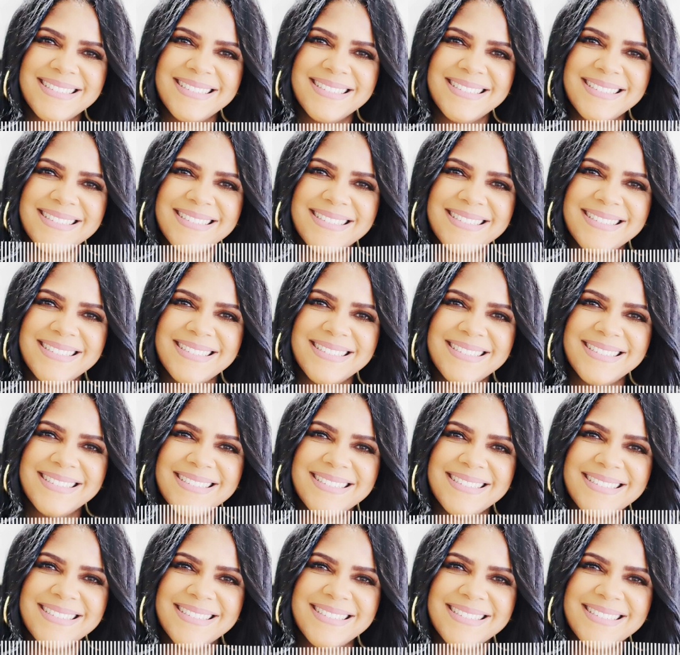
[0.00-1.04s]
It is.
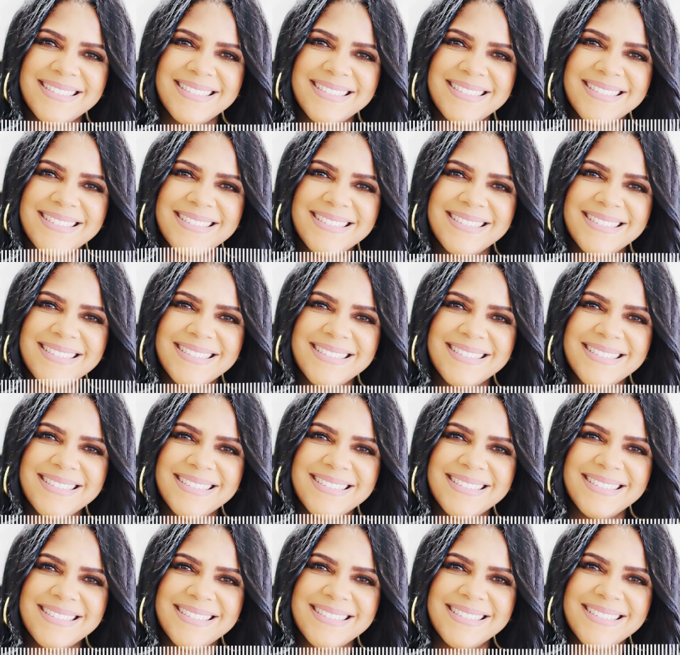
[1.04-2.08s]
And so that's why I say, you
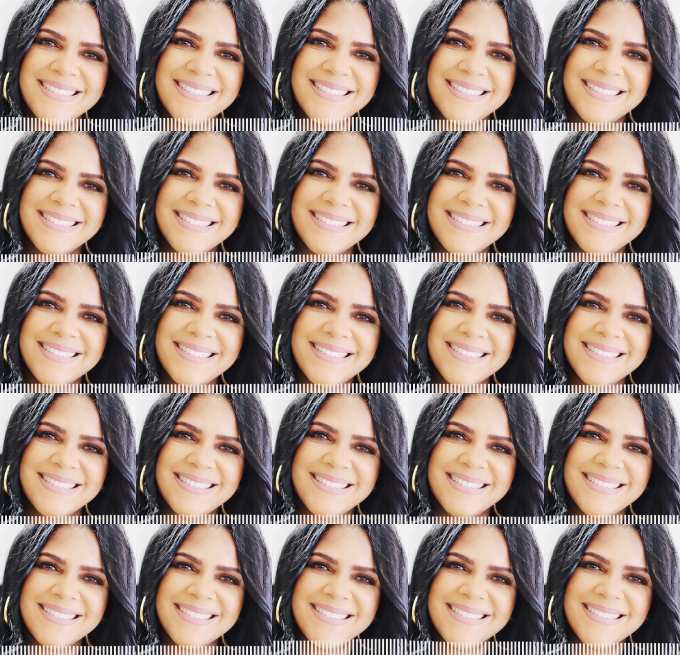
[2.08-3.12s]
know, just writing alone
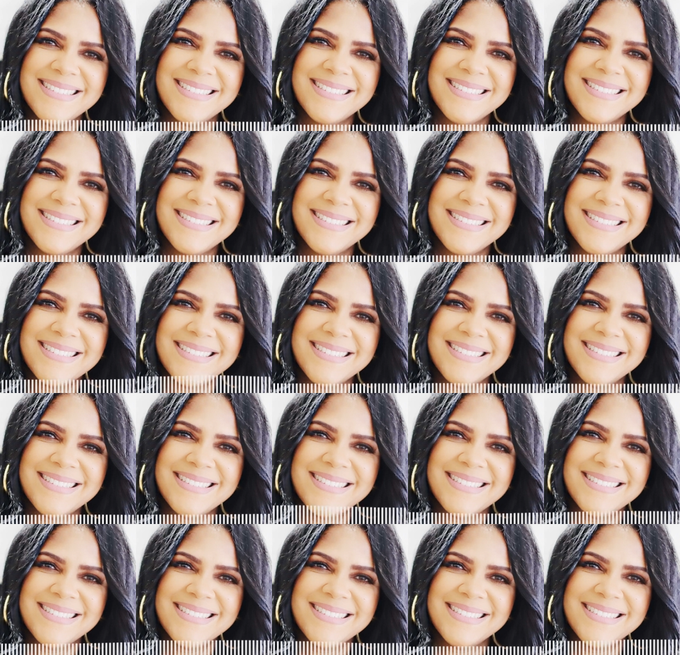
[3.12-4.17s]
isn't enough. When
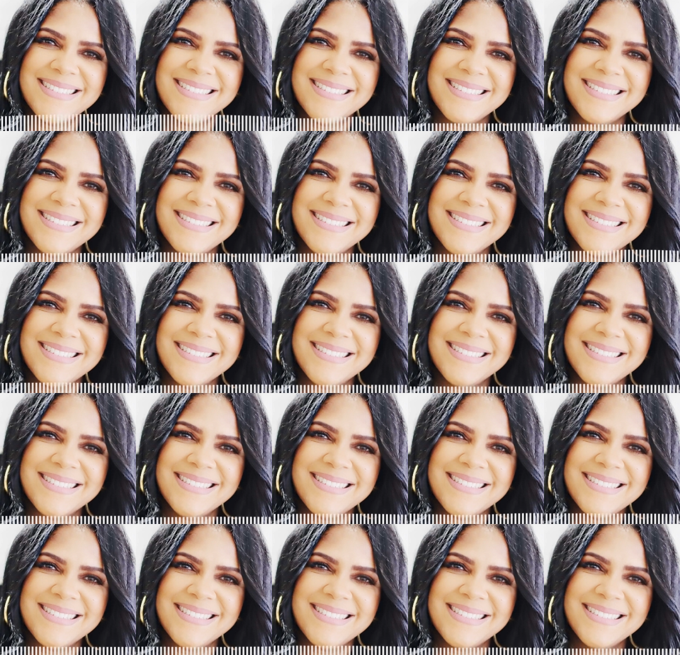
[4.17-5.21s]
you start doing the
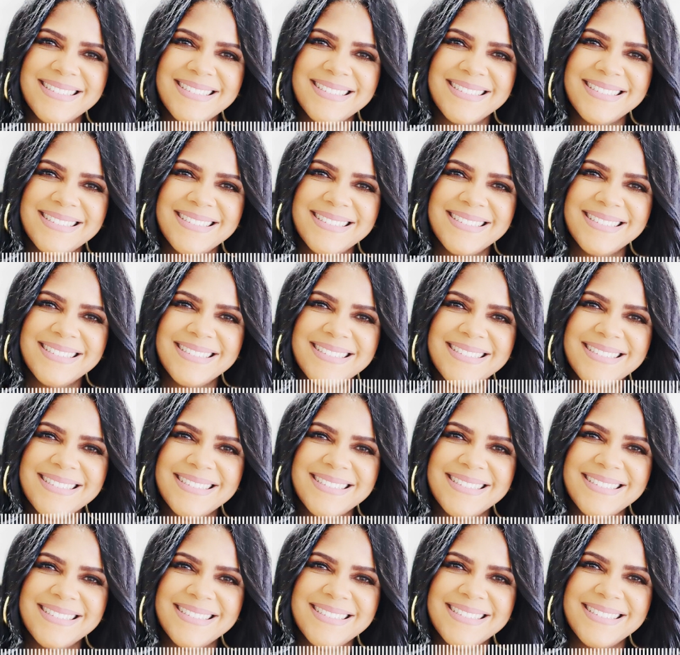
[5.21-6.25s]
work of
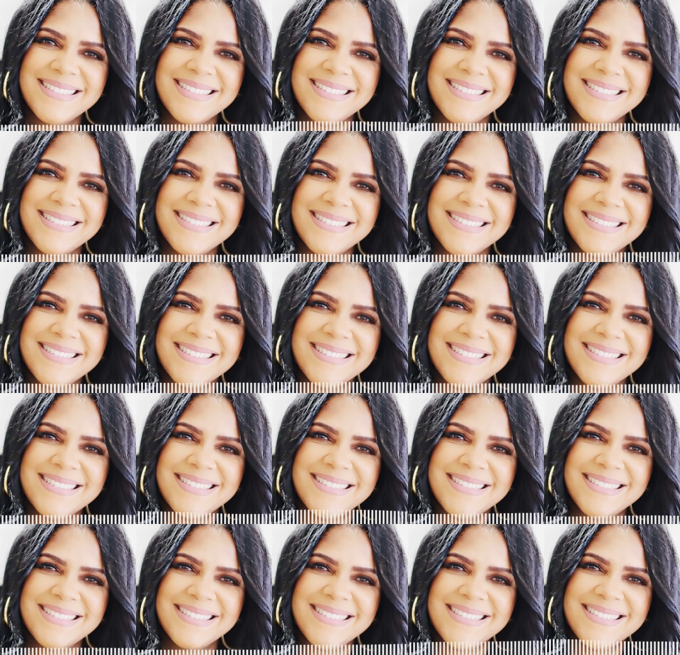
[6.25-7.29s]
reprogramming the subconscious mind,
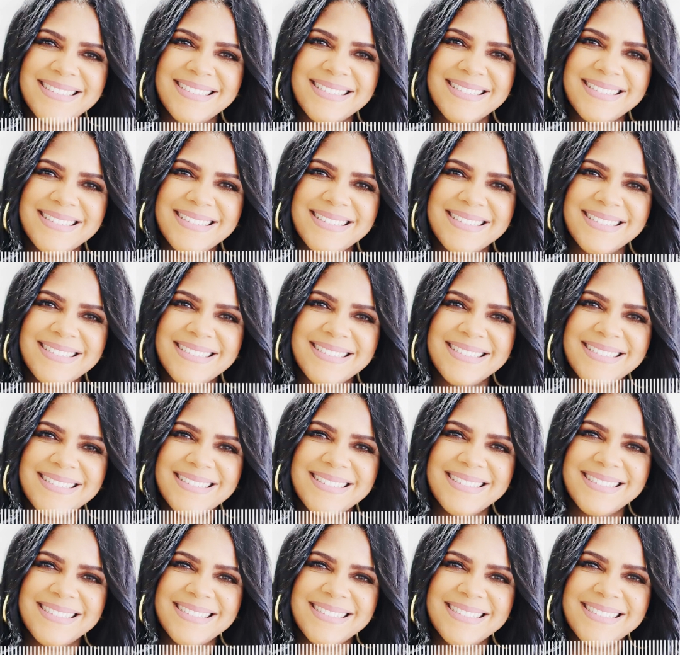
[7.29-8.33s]
and then you
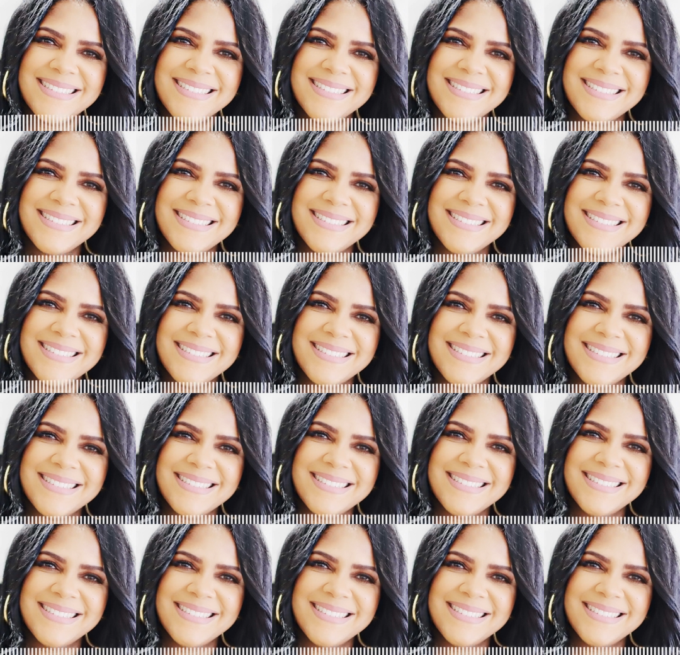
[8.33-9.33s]
start meditating